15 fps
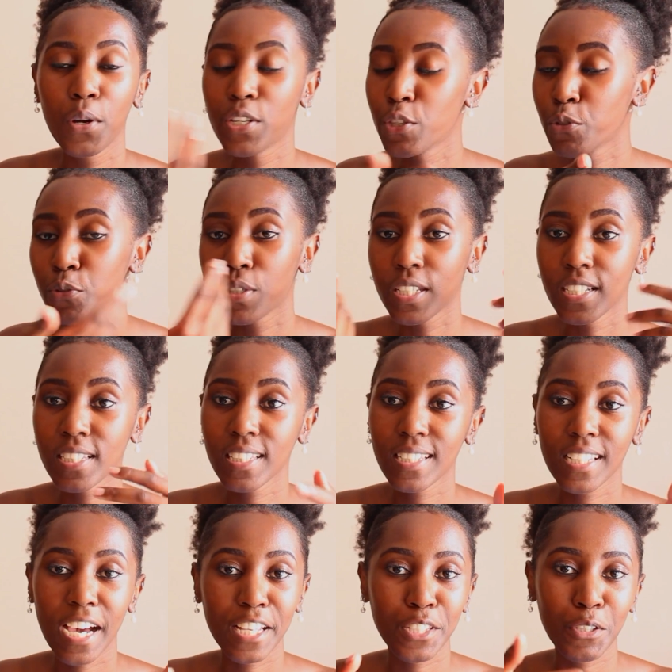use
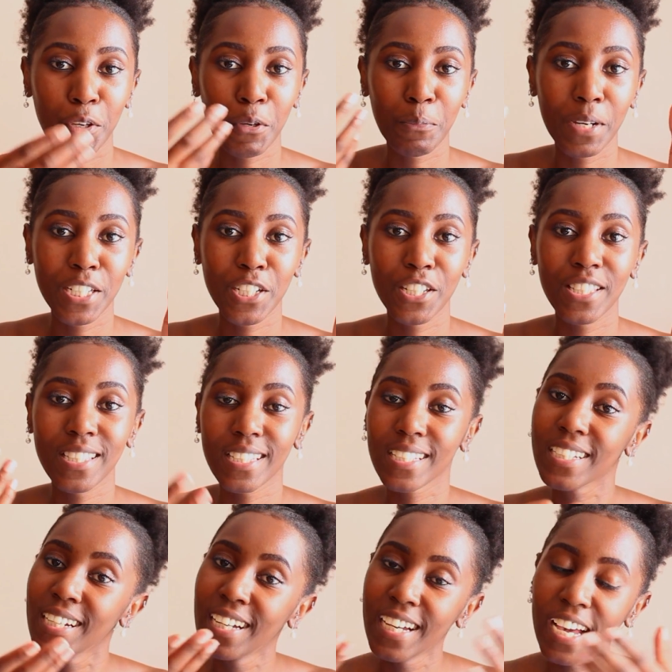it as your
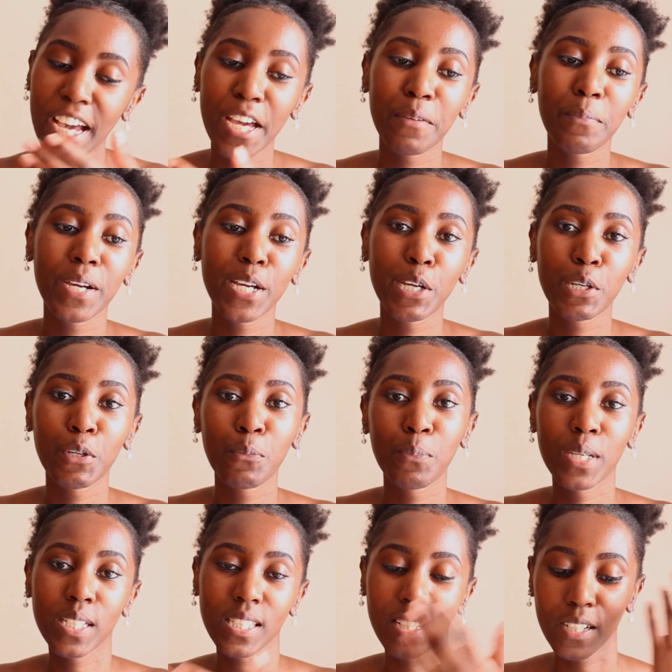emergency and buy a new
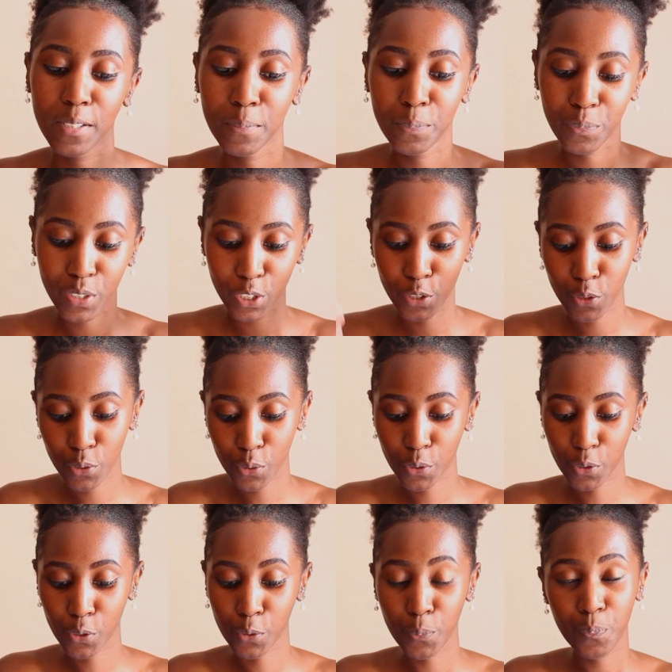mixer.
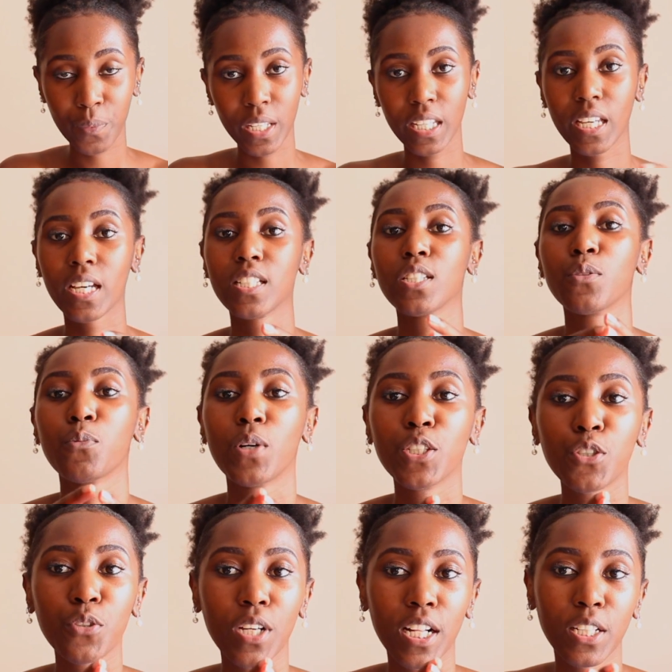So yes,
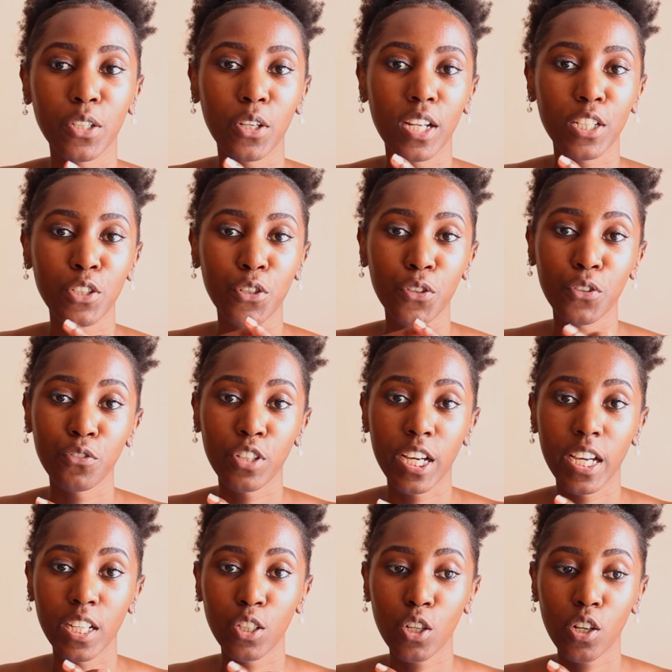once you calculate your
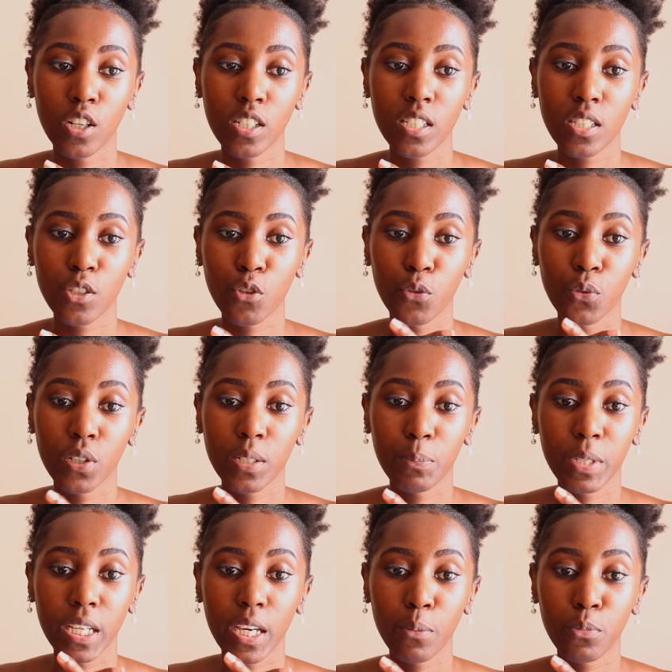overhead costs, you'll
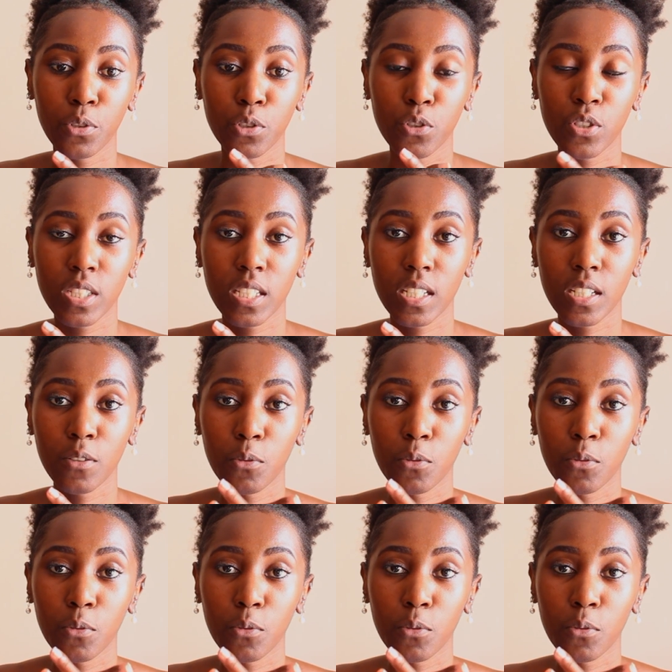be able to see